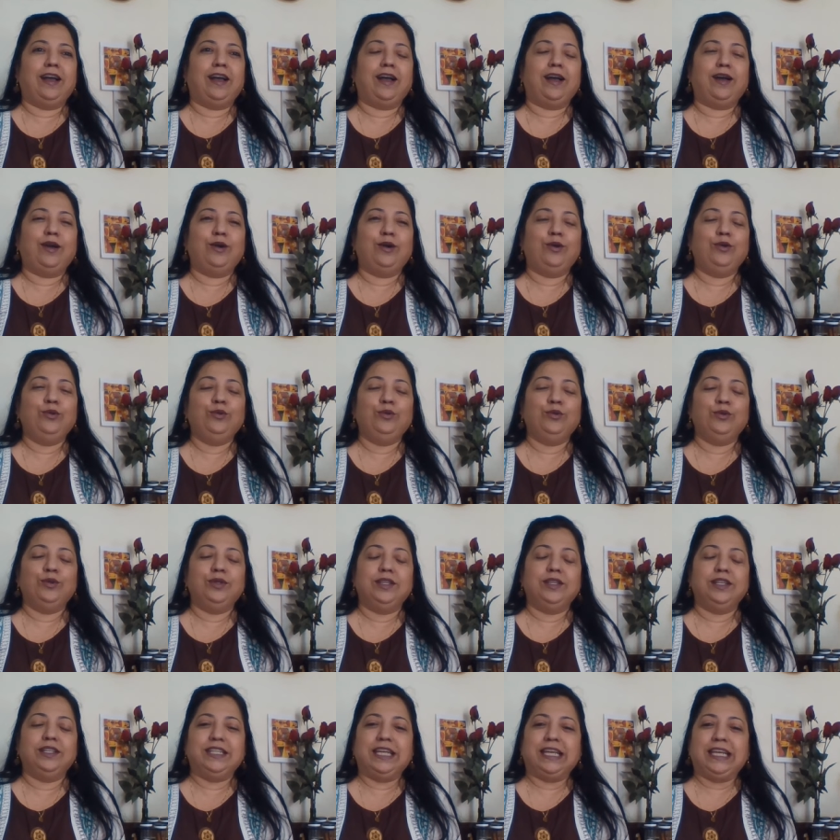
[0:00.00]
how
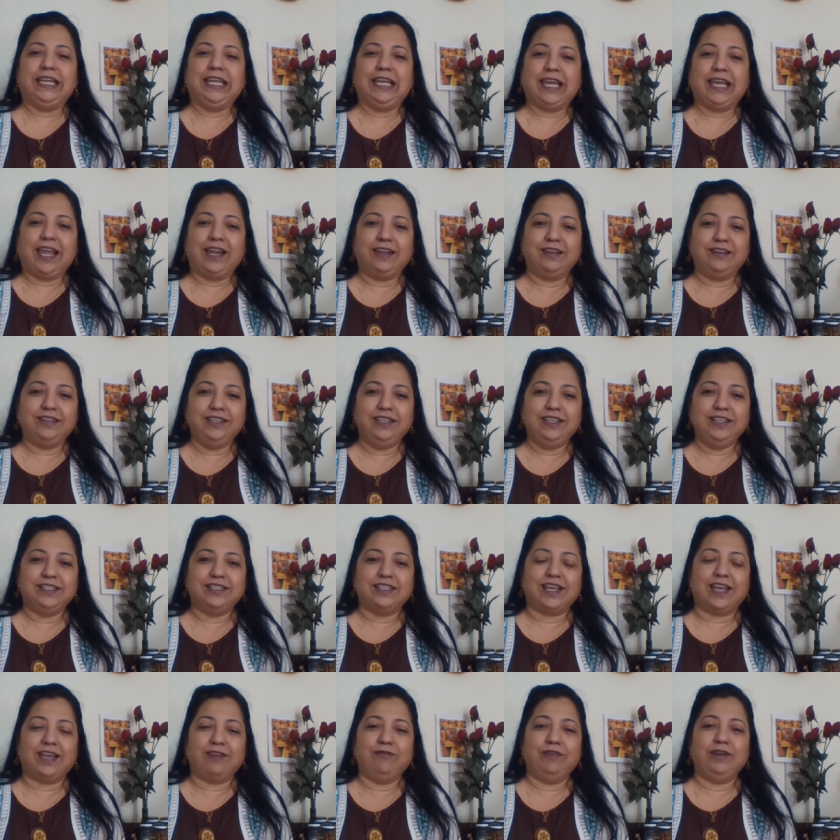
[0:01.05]
the
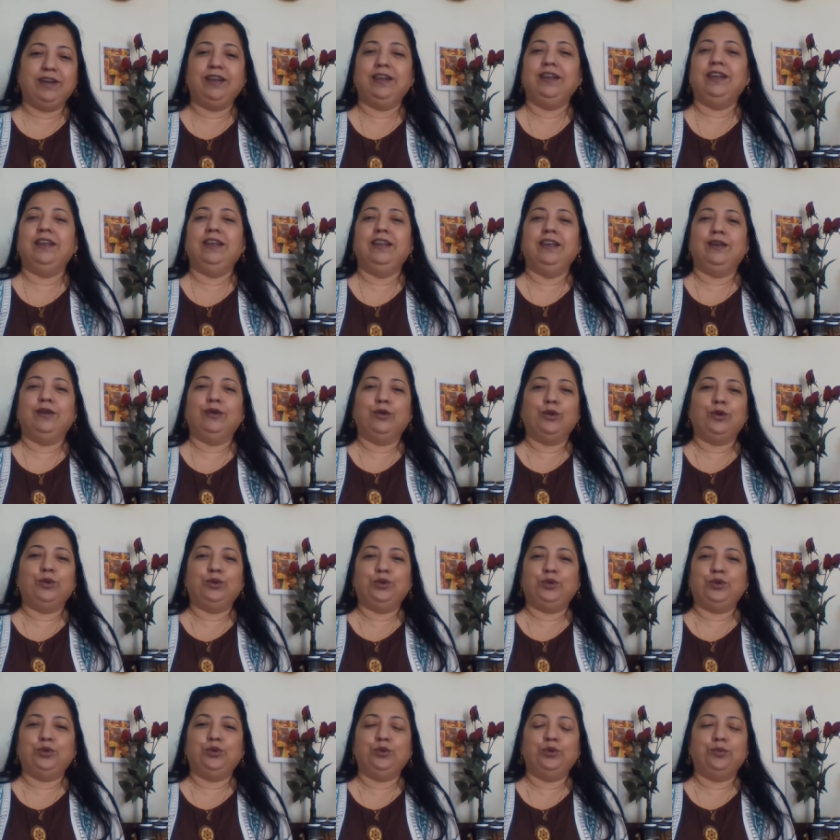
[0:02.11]
technicalities I will go
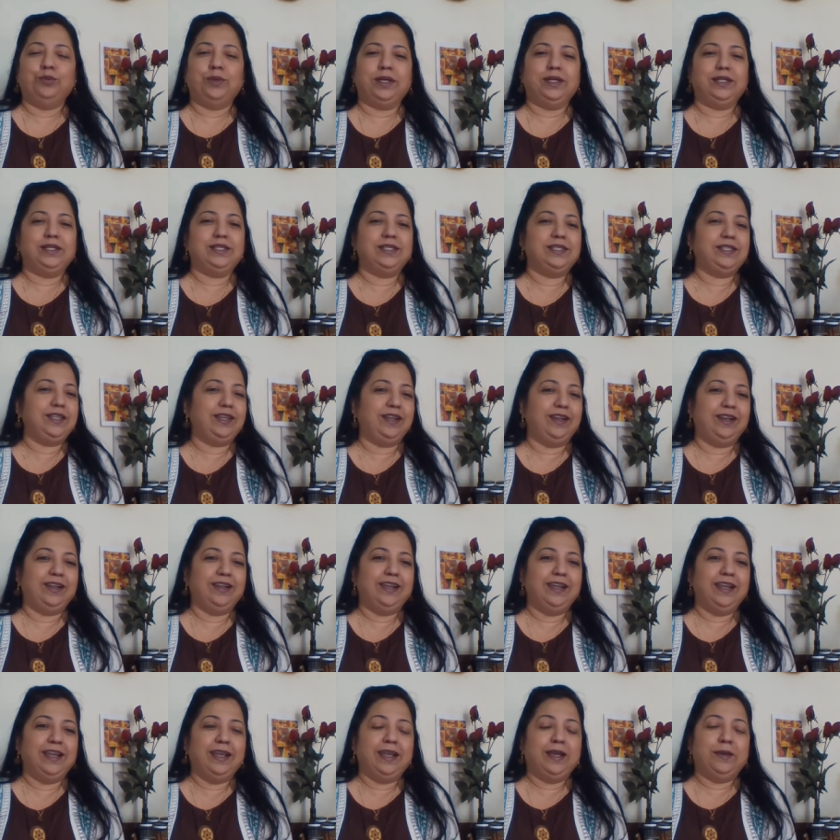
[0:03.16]
through,
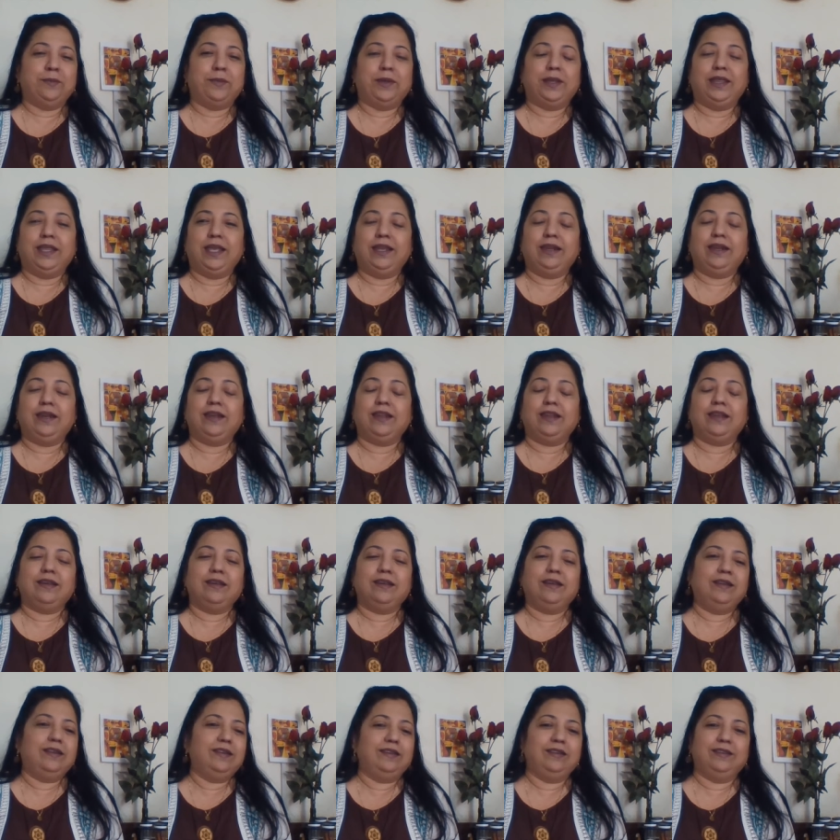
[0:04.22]
but then
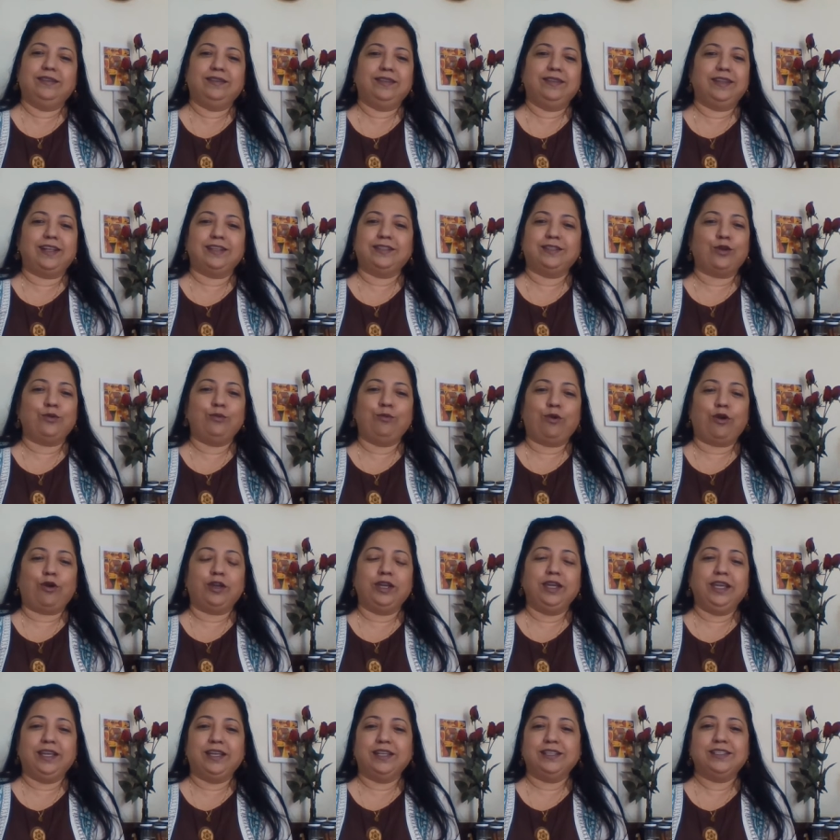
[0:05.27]
that's how
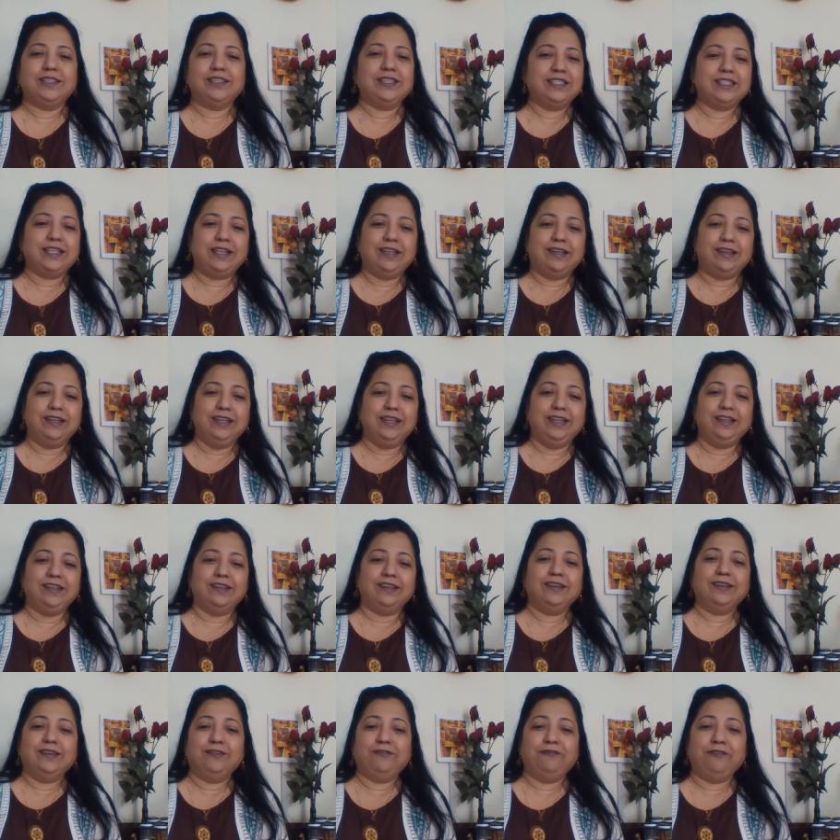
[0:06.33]
blogging is. It's a learning
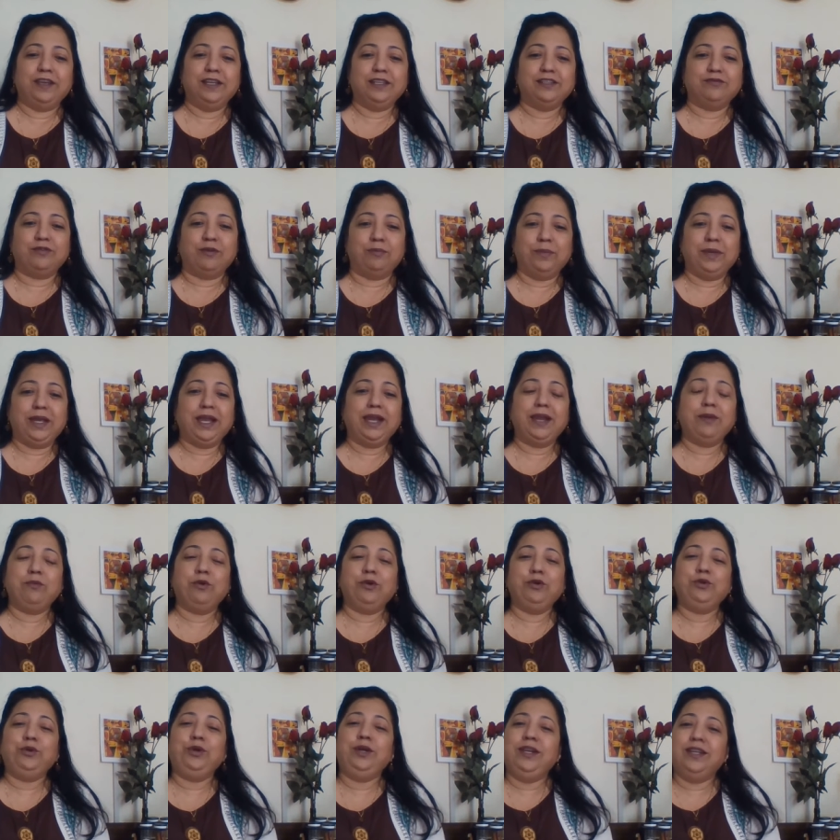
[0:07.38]
phase for me, and I'm
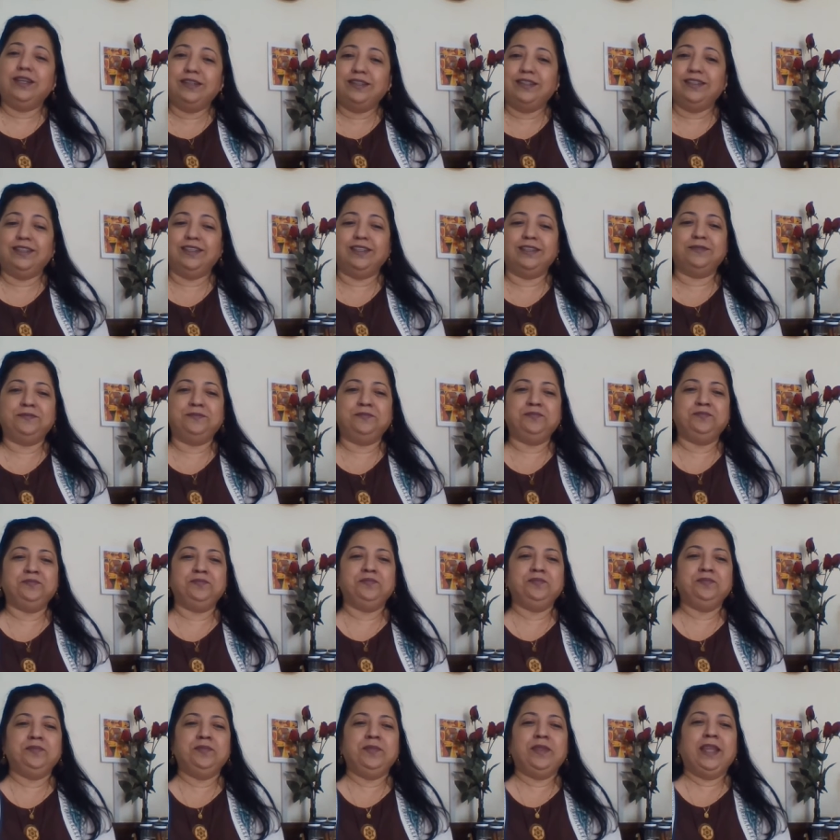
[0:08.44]
going to learn.
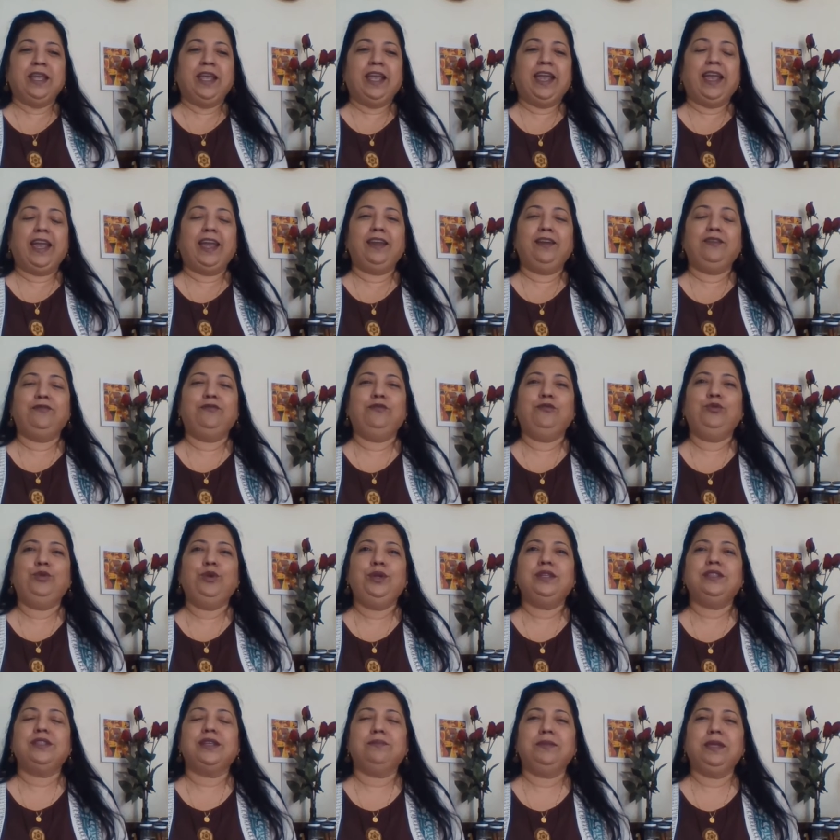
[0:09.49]
And food
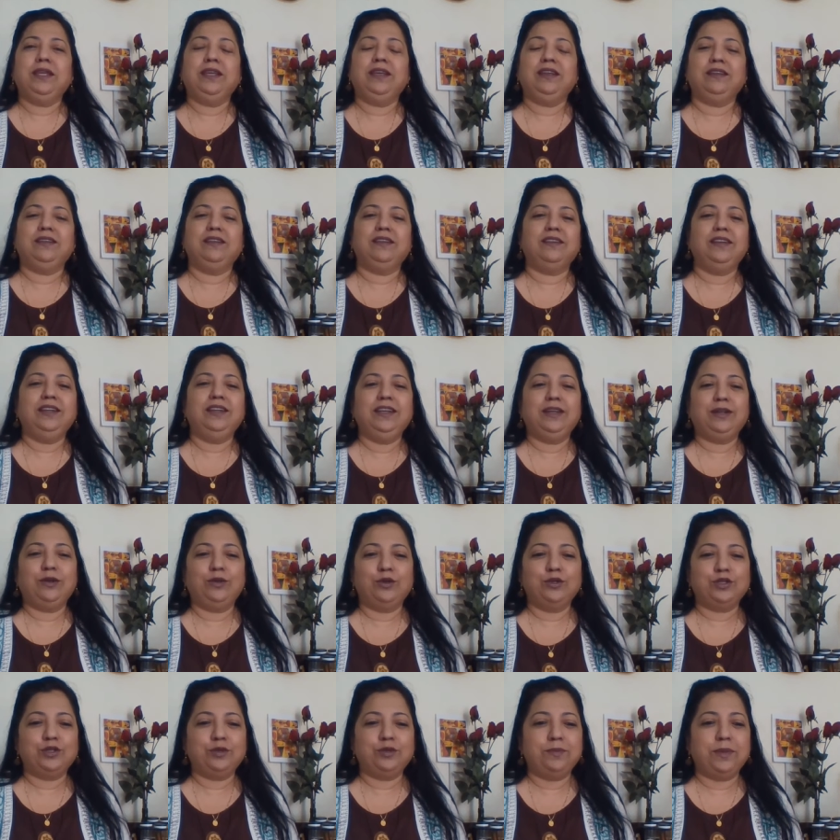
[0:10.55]
is something really
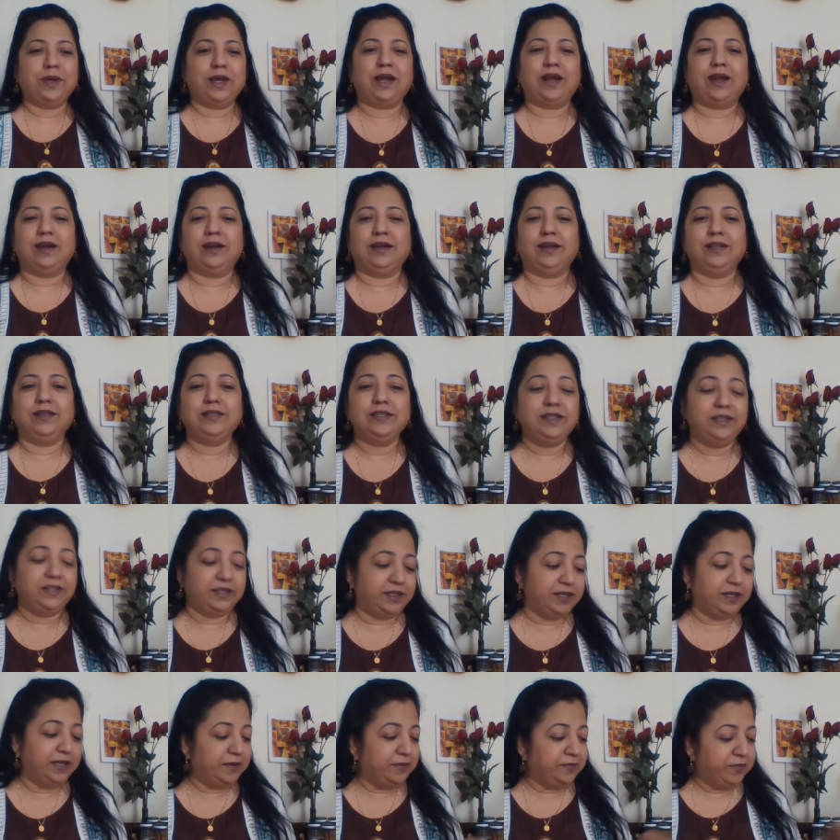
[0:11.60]
close to my heart, isn't
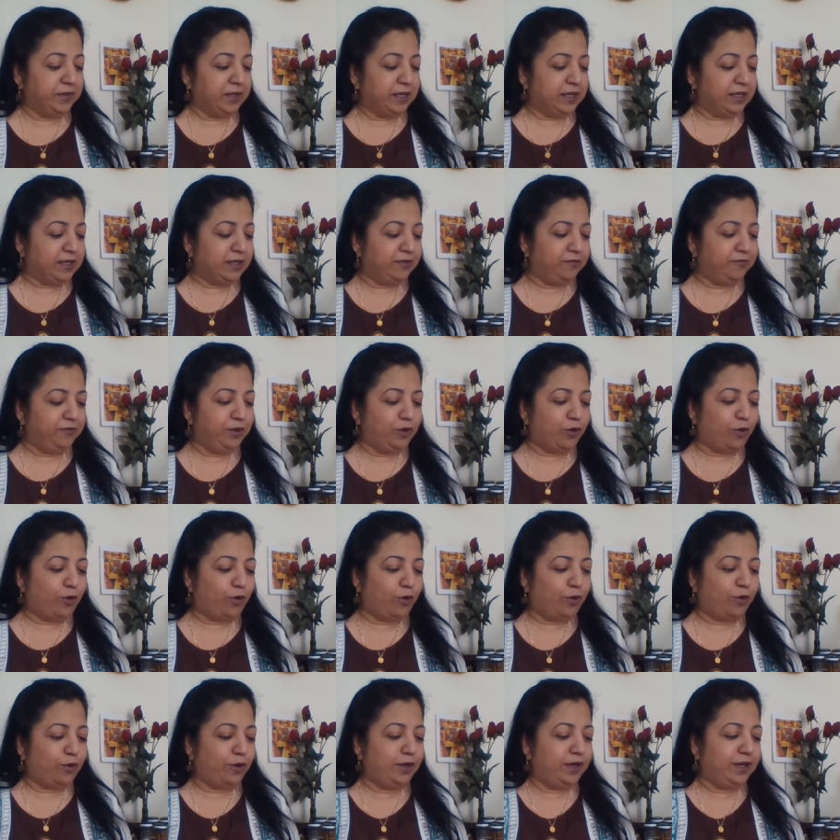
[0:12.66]
it? We
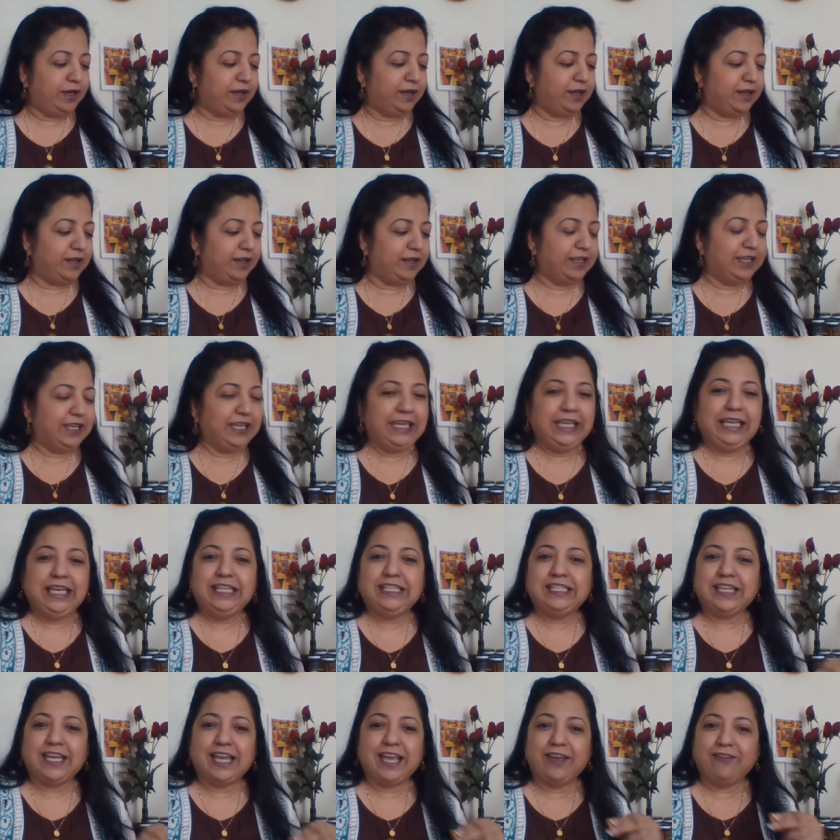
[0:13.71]
all
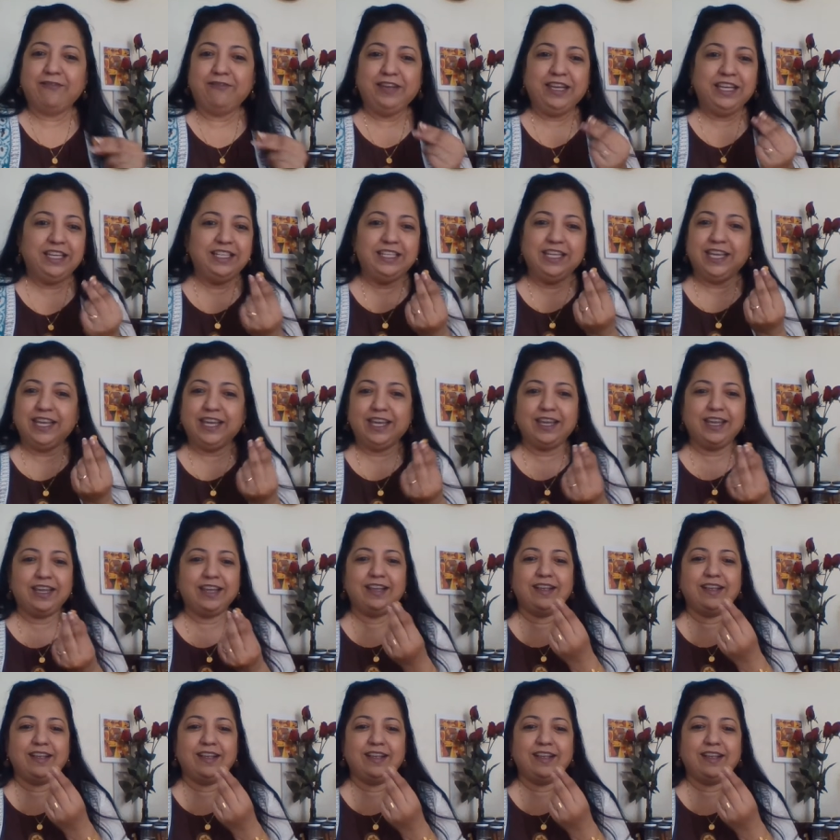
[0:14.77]
eat every day,